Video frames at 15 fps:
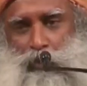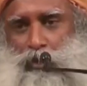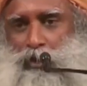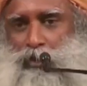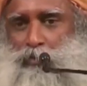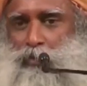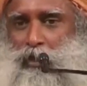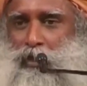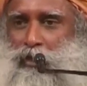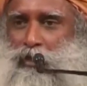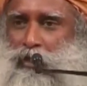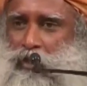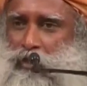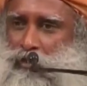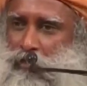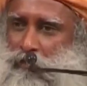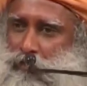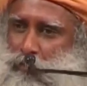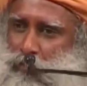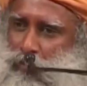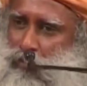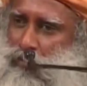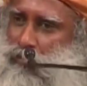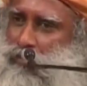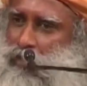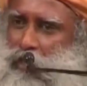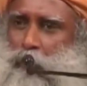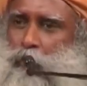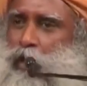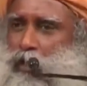was picking ticks off the bull,
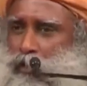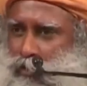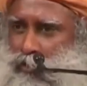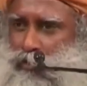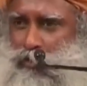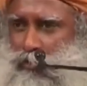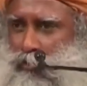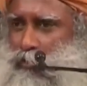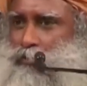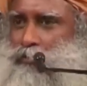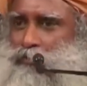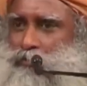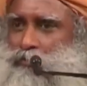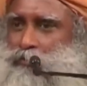they're partners, you know.